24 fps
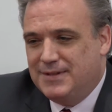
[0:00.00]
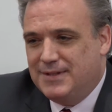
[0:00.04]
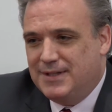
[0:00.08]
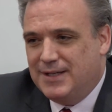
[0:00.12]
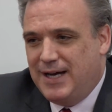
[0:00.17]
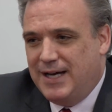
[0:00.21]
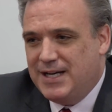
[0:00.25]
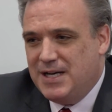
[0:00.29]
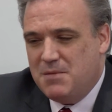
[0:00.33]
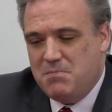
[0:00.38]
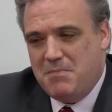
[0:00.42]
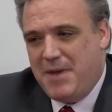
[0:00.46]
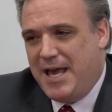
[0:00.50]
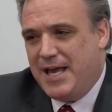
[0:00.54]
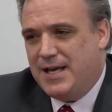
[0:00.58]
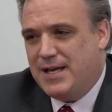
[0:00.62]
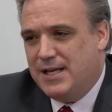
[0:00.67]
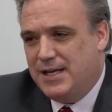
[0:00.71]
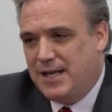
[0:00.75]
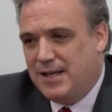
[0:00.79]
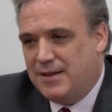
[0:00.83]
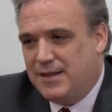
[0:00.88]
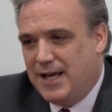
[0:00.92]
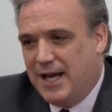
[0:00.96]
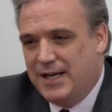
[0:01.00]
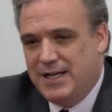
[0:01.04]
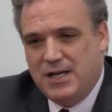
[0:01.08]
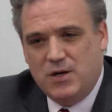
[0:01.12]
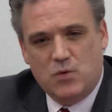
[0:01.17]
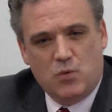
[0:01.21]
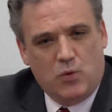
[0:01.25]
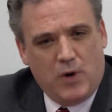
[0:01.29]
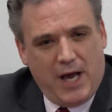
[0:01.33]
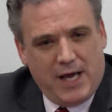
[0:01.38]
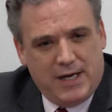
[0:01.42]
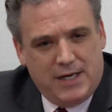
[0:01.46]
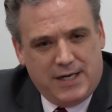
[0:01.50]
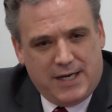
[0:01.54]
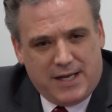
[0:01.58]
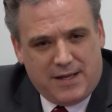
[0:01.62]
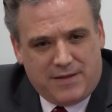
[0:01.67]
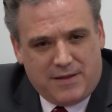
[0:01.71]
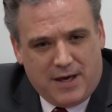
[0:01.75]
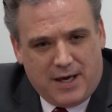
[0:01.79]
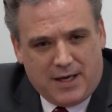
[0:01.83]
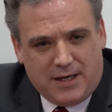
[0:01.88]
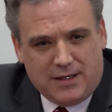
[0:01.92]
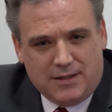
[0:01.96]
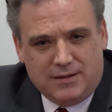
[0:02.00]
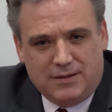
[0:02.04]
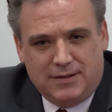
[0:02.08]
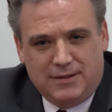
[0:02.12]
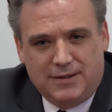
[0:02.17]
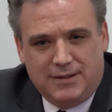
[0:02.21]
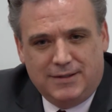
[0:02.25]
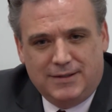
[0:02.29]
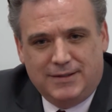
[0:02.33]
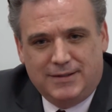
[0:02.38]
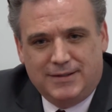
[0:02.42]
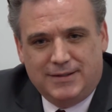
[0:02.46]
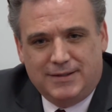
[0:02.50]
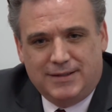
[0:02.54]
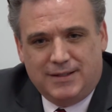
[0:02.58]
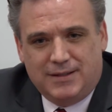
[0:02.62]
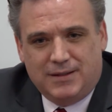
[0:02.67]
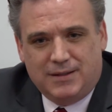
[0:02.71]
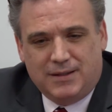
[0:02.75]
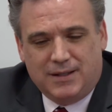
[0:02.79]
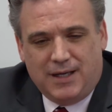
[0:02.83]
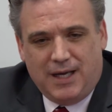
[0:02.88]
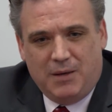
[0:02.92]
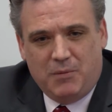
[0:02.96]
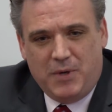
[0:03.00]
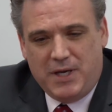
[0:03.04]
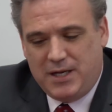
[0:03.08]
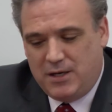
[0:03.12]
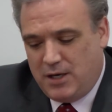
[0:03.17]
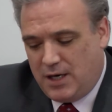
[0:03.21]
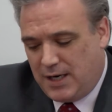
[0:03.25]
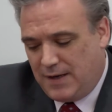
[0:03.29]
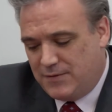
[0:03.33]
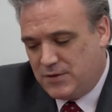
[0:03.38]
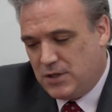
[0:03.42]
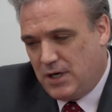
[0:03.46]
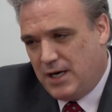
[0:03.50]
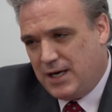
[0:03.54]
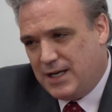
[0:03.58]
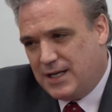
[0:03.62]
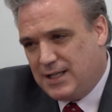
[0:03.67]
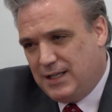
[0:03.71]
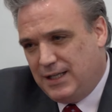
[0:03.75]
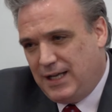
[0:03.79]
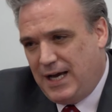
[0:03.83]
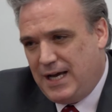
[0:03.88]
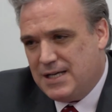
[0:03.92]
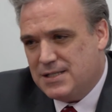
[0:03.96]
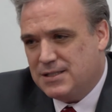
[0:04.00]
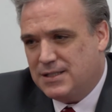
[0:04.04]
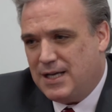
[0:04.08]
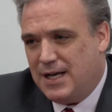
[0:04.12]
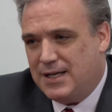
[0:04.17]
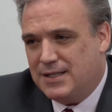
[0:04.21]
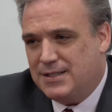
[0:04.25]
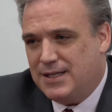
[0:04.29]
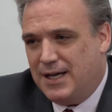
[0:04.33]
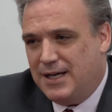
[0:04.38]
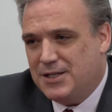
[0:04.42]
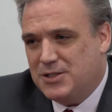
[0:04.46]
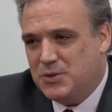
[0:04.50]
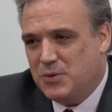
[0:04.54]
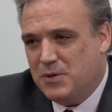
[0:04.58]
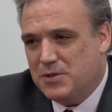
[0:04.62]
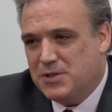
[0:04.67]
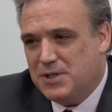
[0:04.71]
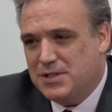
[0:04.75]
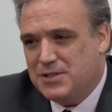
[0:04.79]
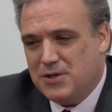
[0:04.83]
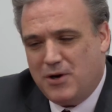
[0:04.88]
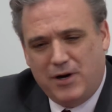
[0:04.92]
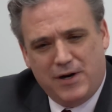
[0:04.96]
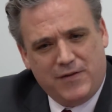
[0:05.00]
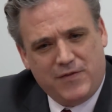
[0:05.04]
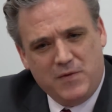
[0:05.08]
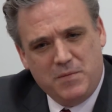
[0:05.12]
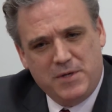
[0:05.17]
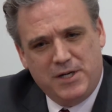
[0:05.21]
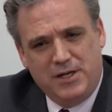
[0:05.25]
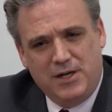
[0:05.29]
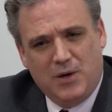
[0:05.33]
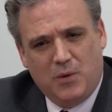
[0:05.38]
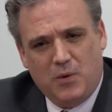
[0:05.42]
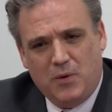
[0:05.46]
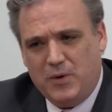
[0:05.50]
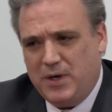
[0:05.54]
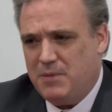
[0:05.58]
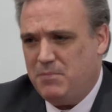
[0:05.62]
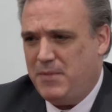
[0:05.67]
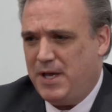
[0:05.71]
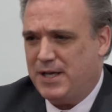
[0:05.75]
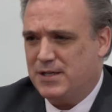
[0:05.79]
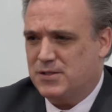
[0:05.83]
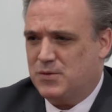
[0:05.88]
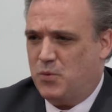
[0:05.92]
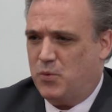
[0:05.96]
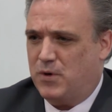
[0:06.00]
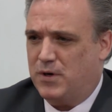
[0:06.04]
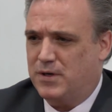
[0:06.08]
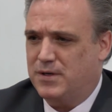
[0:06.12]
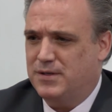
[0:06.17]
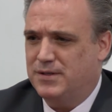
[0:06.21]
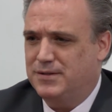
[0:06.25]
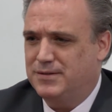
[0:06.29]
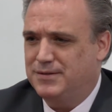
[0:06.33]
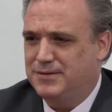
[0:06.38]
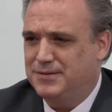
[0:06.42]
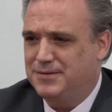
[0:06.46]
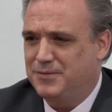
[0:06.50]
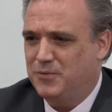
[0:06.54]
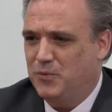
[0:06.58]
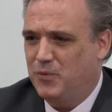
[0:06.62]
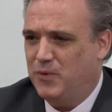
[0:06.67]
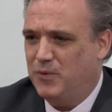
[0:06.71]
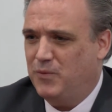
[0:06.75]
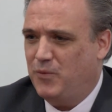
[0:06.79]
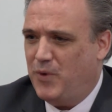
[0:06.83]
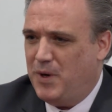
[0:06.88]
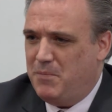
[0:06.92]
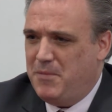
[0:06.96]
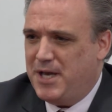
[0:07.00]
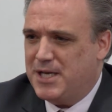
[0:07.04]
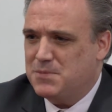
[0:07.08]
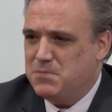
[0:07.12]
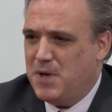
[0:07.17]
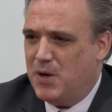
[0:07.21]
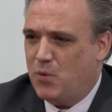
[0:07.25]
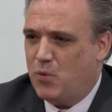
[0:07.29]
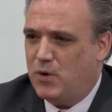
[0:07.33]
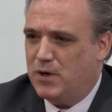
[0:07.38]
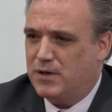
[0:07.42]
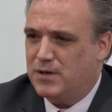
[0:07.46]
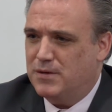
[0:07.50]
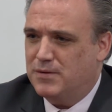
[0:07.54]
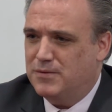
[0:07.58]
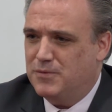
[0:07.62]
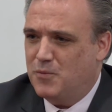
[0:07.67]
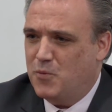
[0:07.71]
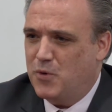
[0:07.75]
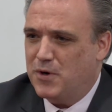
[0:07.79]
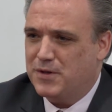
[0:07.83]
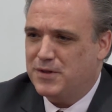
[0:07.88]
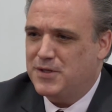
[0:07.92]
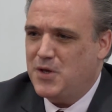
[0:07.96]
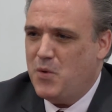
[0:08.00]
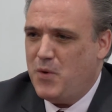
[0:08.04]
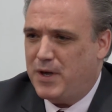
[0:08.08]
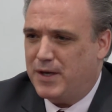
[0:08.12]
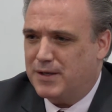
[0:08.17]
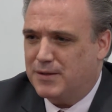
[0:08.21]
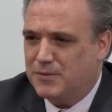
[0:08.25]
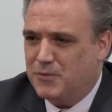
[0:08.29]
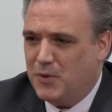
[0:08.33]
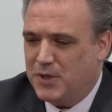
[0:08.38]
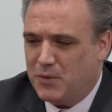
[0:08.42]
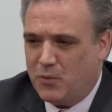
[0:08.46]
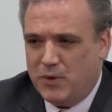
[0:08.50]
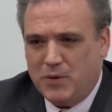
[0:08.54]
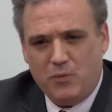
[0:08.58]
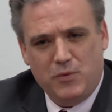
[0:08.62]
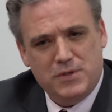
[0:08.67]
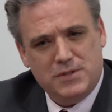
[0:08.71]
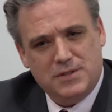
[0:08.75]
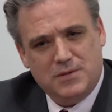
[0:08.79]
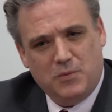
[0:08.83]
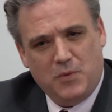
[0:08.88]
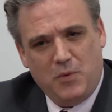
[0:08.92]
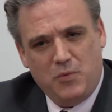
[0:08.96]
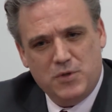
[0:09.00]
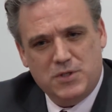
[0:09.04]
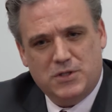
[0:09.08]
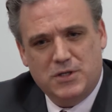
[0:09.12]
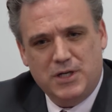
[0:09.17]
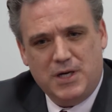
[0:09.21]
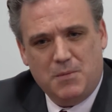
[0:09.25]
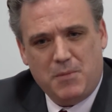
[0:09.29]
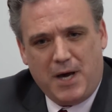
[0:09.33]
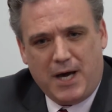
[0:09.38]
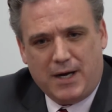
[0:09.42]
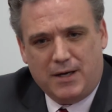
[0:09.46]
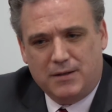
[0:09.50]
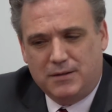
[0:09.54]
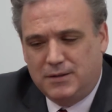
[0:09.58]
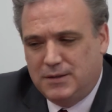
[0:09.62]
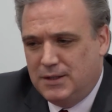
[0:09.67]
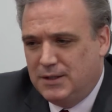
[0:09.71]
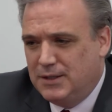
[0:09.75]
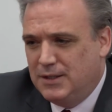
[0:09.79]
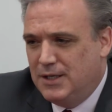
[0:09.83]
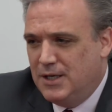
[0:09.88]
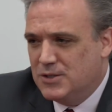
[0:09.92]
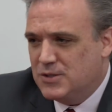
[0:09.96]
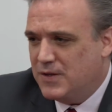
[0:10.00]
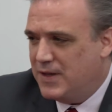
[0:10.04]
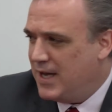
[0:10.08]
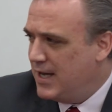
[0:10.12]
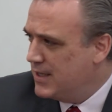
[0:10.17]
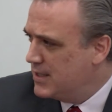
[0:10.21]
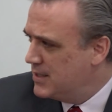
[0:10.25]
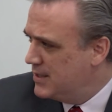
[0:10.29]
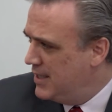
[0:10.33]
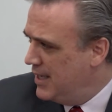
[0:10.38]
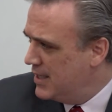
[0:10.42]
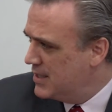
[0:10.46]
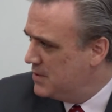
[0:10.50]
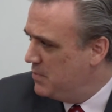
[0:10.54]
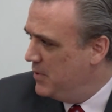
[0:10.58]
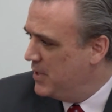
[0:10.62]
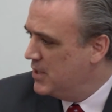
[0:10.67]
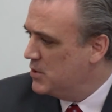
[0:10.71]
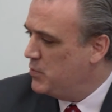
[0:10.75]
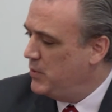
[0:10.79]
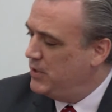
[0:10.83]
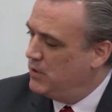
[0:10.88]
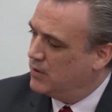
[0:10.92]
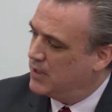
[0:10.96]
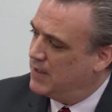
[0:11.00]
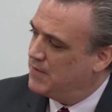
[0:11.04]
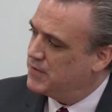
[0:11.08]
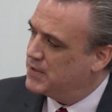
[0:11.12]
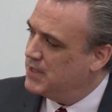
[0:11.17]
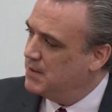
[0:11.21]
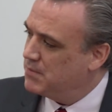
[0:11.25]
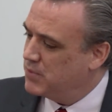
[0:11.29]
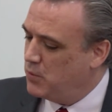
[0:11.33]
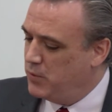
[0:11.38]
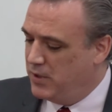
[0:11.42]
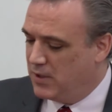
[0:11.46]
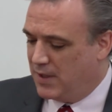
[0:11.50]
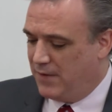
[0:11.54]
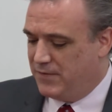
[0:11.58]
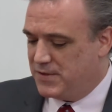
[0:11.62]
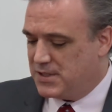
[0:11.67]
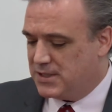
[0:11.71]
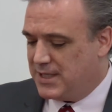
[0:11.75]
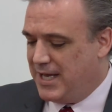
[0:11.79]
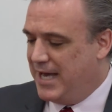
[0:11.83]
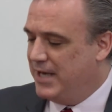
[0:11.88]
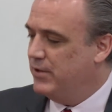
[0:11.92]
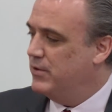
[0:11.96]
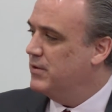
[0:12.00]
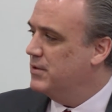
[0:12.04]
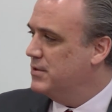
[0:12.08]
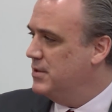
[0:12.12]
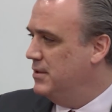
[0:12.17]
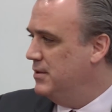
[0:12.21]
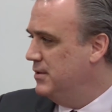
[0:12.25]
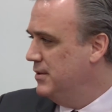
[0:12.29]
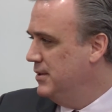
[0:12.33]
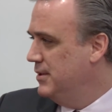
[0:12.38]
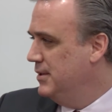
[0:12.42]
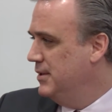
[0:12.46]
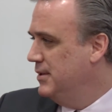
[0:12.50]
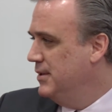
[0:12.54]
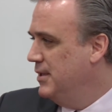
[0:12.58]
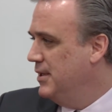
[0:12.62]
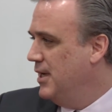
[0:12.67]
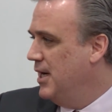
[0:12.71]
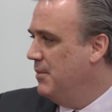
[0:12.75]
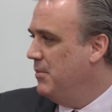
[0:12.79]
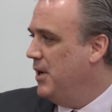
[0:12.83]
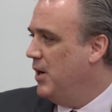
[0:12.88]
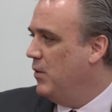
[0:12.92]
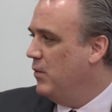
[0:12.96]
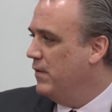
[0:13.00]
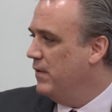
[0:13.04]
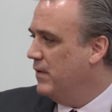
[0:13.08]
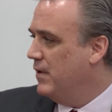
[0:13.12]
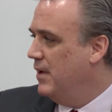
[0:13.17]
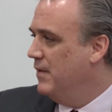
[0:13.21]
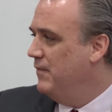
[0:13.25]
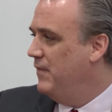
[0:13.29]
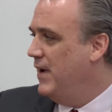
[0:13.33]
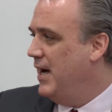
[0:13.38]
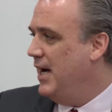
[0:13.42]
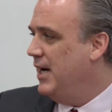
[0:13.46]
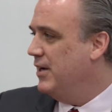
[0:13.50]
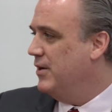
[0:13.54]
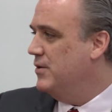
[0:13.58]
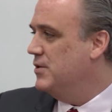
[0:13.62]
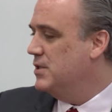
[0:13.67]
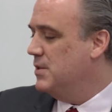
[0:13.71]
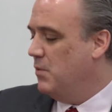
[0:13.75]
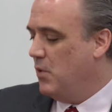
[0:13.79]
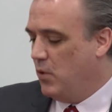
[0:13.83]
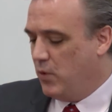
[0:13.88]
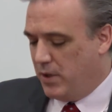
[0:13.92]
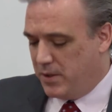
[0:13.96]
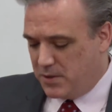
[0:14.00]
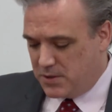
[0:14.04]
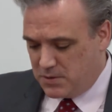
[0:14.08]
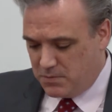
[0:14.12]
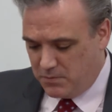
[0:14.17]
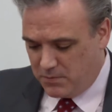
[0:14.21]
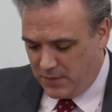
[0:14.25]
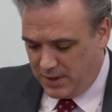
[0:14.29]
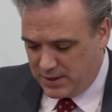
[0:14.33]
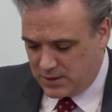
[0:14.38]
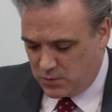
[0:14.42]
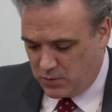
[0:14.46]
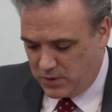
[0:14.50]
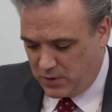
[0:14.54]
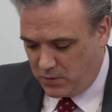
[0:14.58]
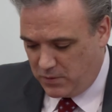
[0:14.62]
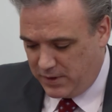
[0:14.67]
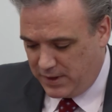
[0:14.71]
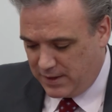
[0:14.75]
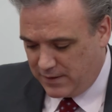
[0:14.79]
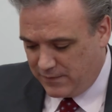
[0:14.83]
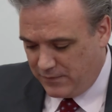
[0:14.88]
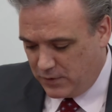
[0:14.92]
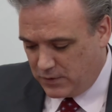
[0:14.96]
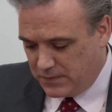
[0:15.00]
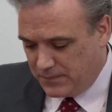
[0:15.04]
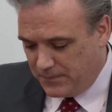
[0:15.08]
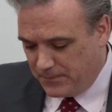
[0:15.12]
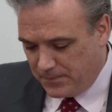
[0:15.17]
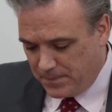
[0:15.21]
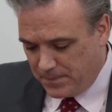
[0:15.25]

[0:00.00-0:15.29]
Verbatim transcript: I didn't make anything, I didn't write anything. I may not have taught a class that day. So it's, it's hard for me to know well, what makes work, what makes my work worth doing? What, what, was, what was good about it? So that's, that's because we don't have something, we don't have standards about uh, values about what makes, makes work meaningful.